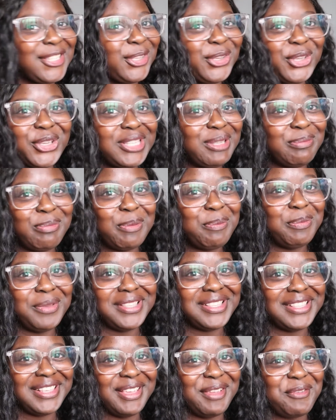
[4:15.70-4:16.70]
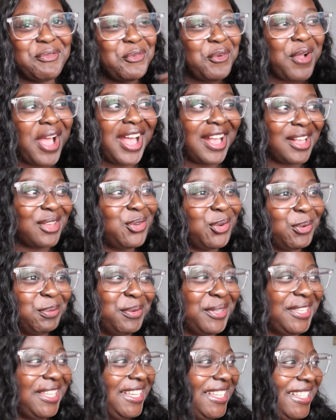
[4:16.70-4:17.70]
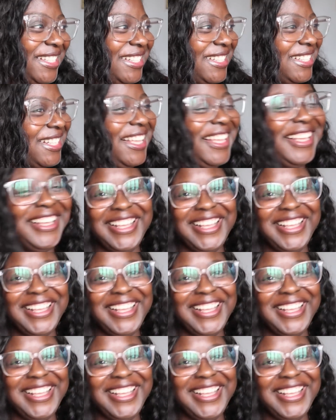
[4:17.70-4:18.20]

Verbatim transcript: it's good to be busy for actual bookings